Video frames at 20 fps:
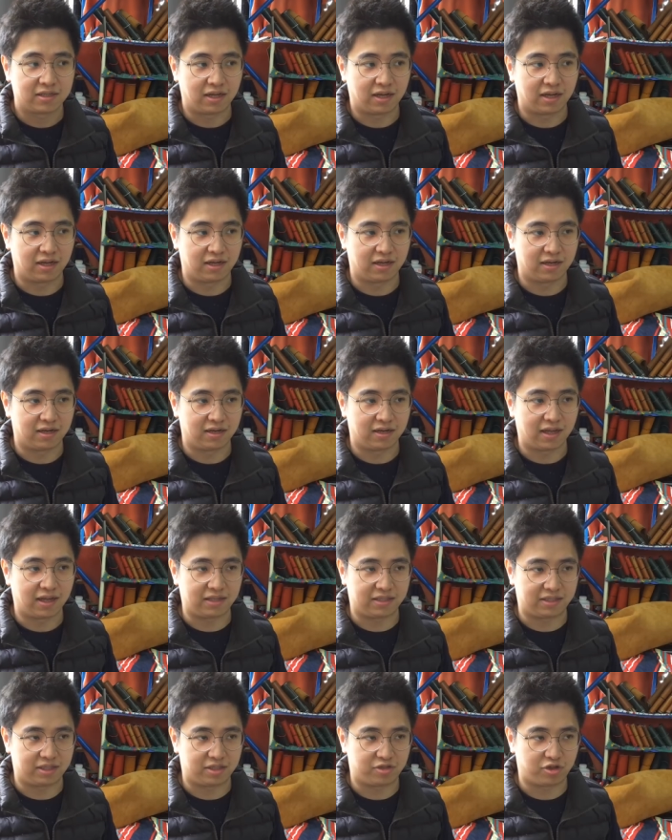uh,
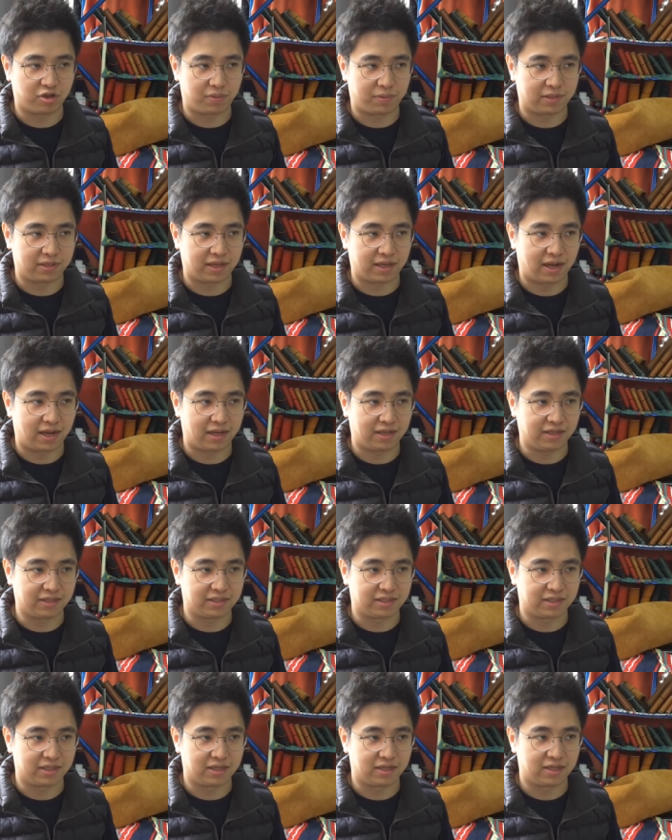that shipping time
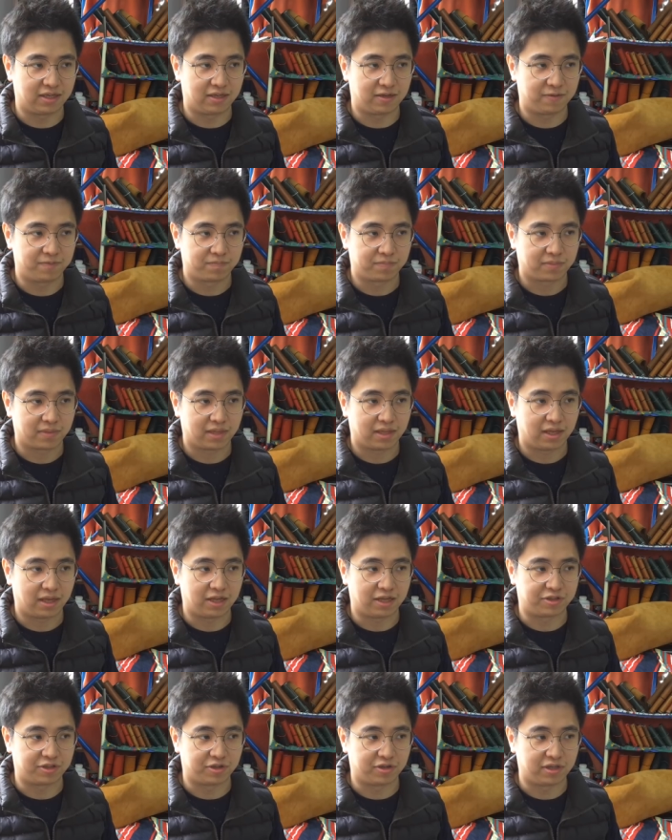is uh,
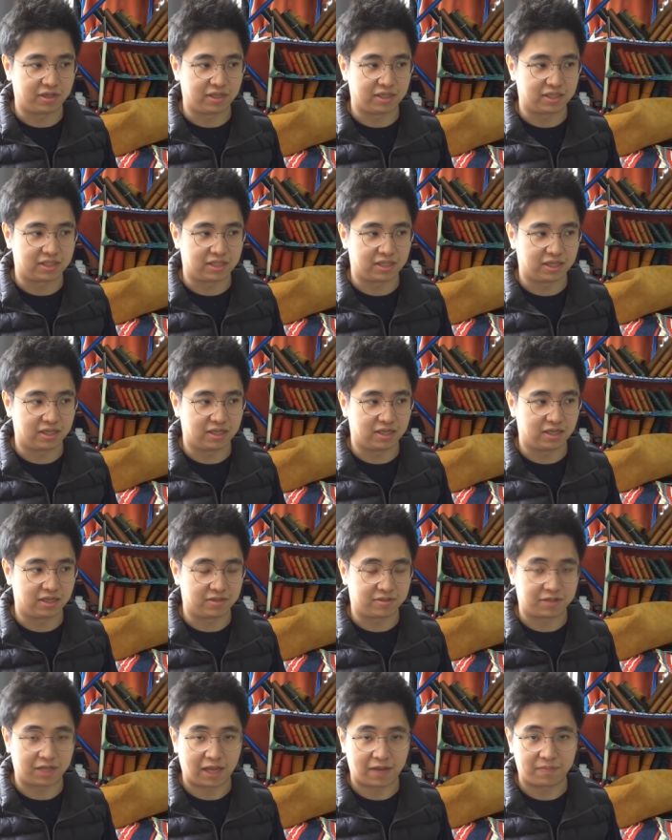actually is uh,
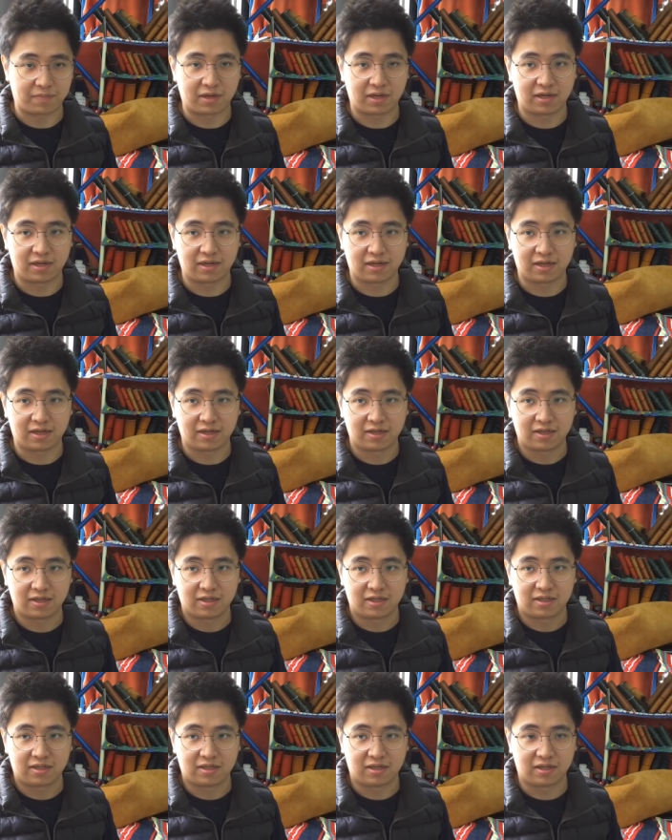accept the,
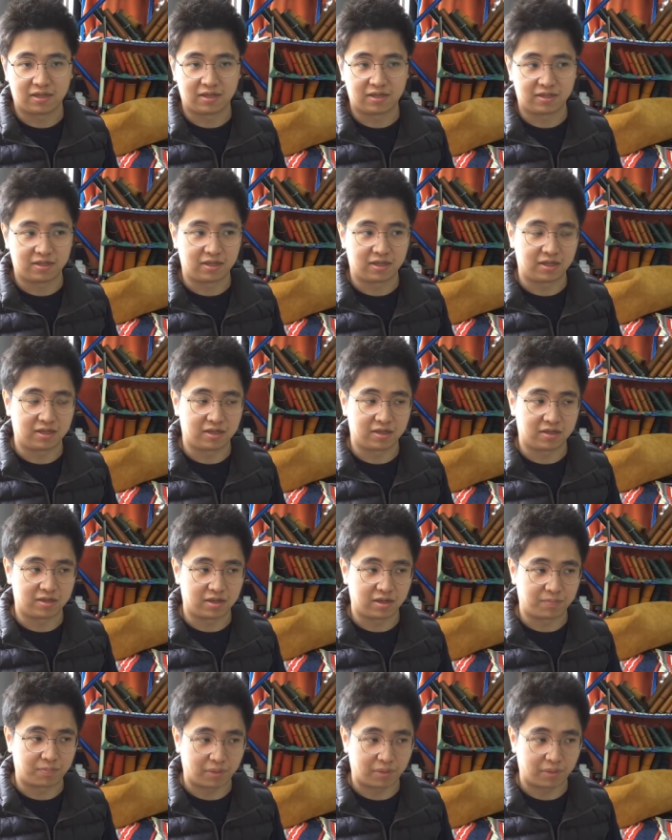the, the, the